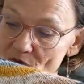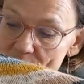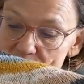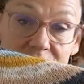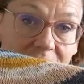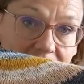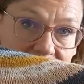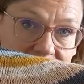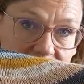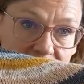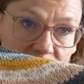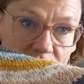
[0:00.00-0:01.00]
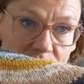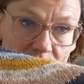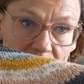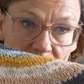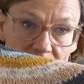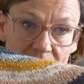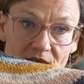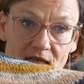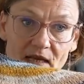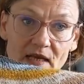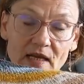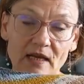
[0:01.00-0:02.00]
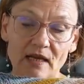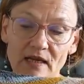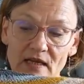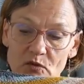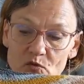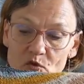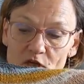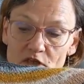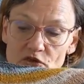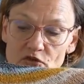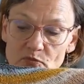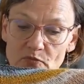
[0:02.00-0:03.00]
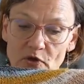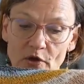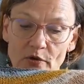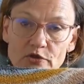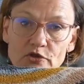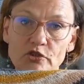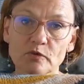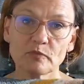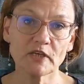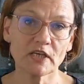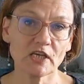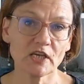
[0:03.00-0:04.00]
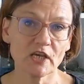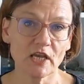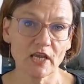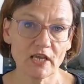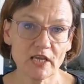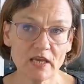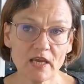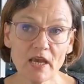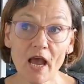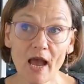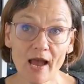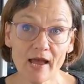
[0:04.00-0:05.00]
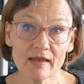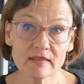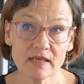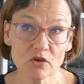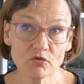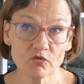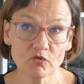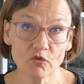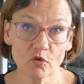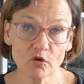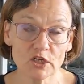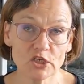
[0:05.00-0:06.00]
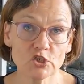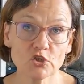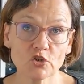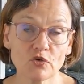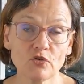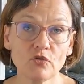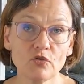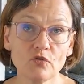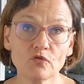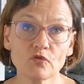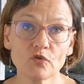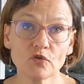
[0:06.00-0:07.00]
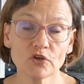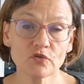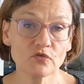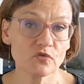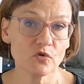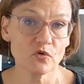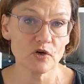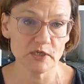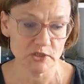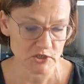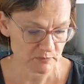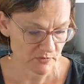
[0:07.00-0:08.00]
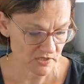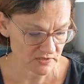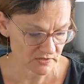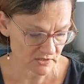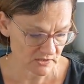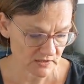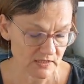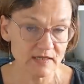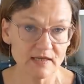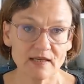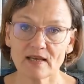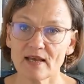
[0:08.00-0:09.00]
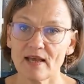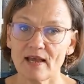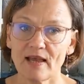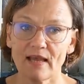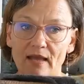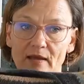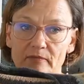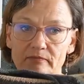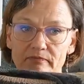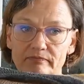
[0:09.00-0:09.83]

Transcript: her size 3. It was supposed to be a, I think, 44 inch bust. I